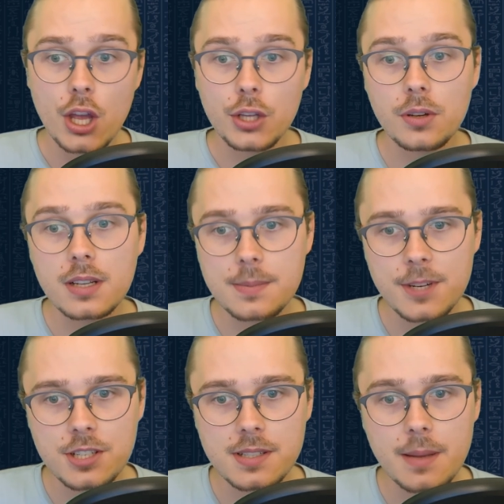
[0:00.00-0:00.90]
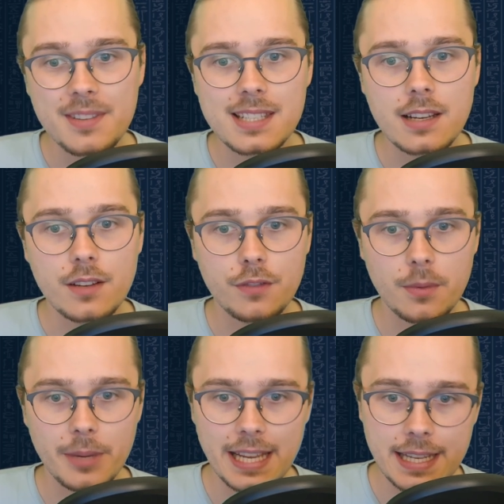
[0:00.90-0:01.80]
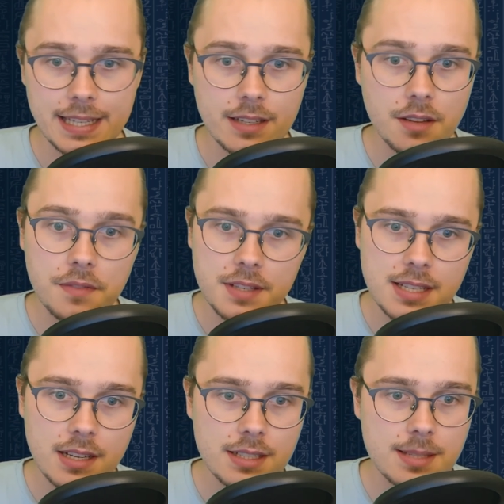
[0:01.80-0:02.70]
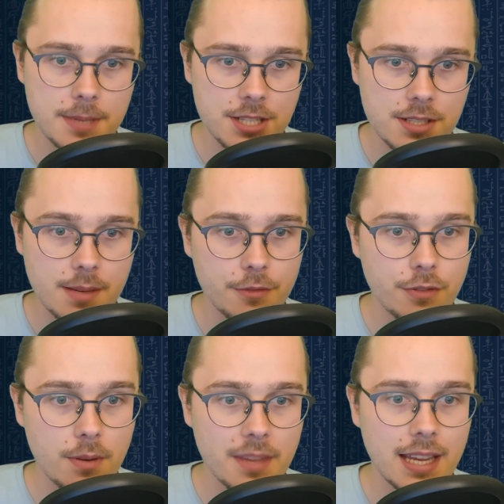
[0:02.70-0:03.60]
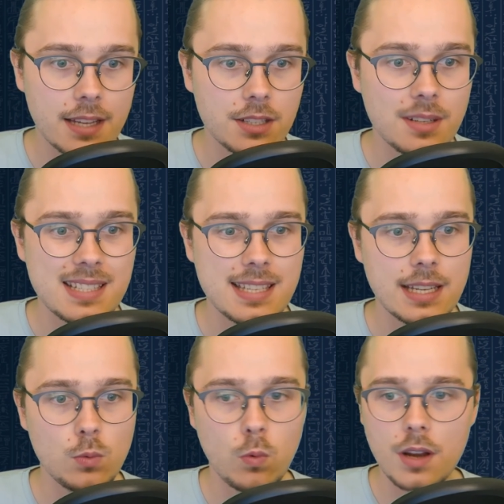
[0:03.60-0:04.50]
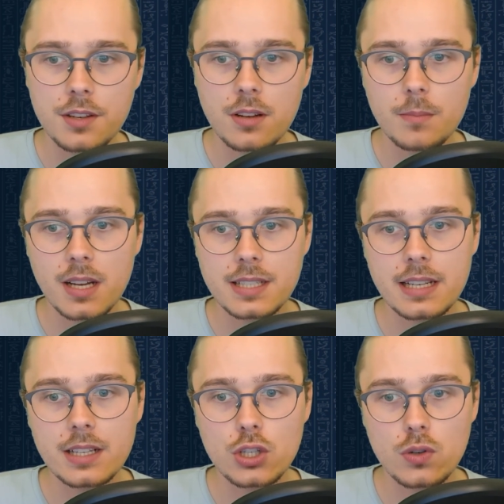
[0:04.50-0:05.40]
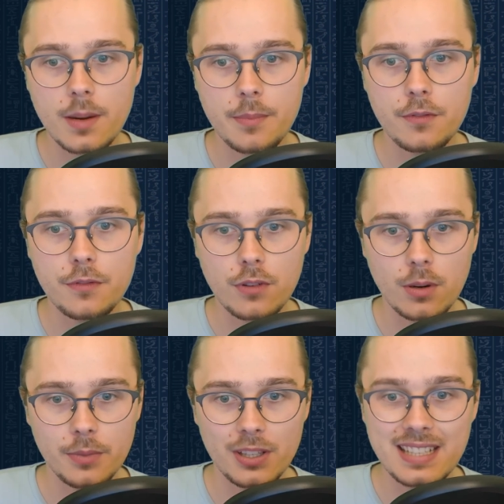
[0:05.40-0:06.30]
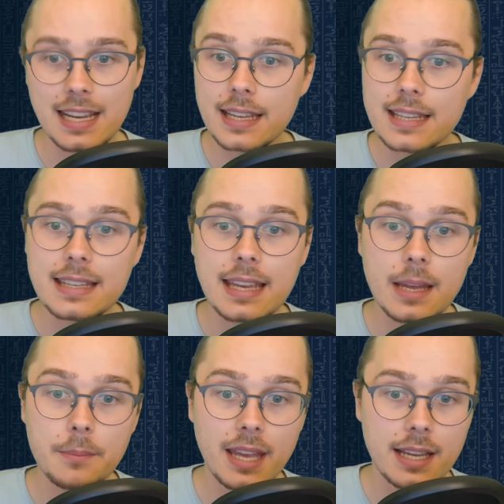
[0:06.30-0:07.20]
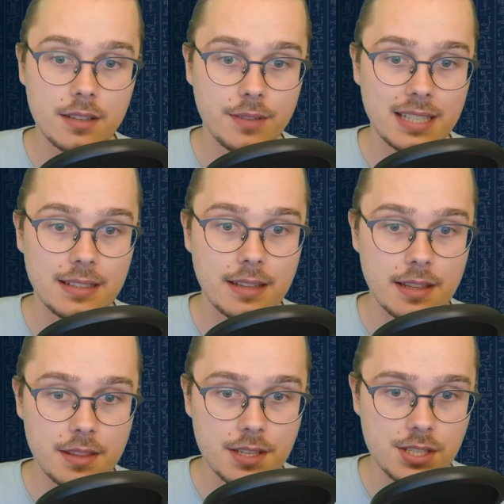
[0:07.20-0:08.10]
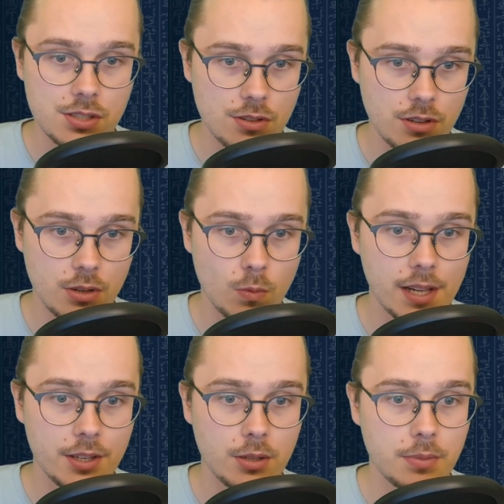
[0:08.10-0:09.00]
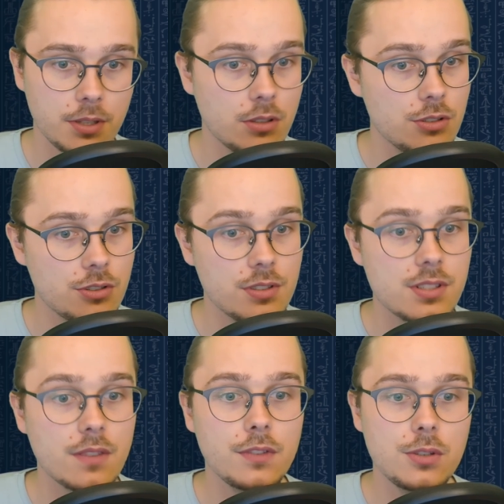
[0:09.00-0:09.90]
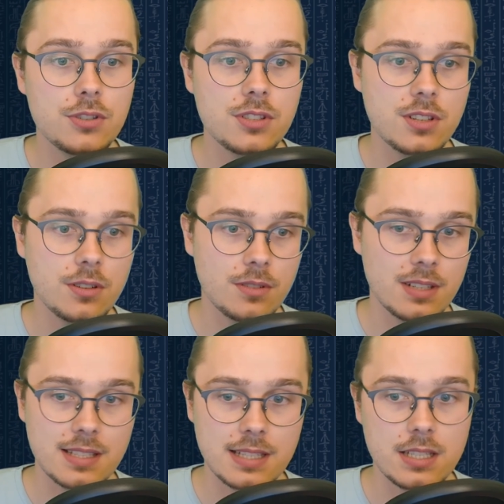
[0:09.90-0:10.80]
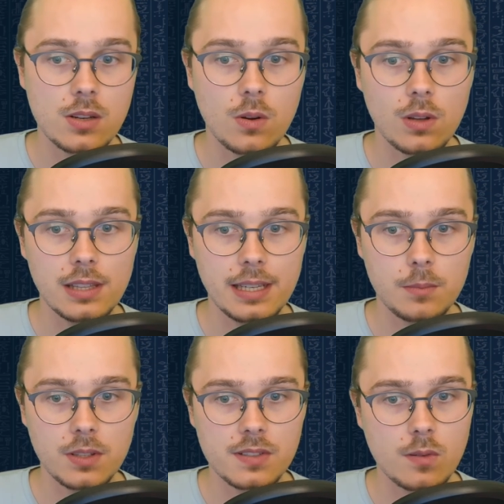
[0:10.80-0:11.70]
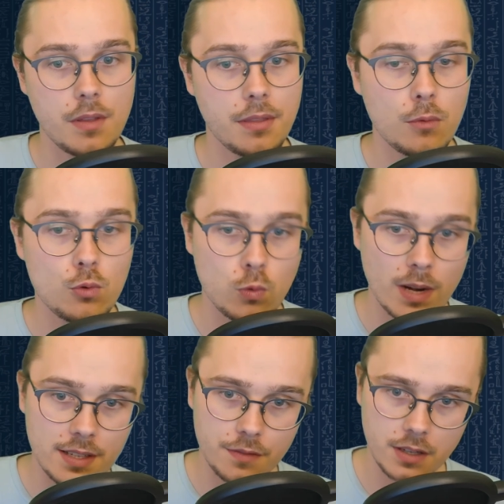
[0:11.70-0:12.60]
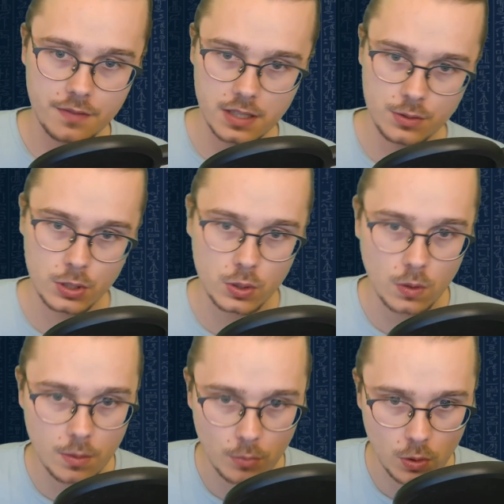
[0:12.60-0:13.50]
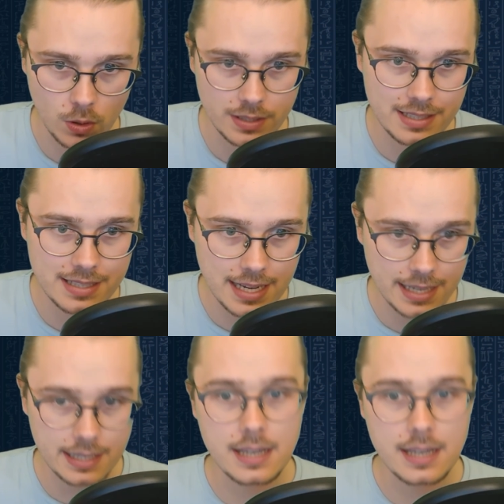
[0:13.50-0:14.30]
You can special summon this card from your hand. If this card is special summoned from the hand, you can set one Dogmatika trap from your deck. It can be activated this turn while your opponent controls a Fusion, Synchro, Xyz or Link monster with 2500 or more attack.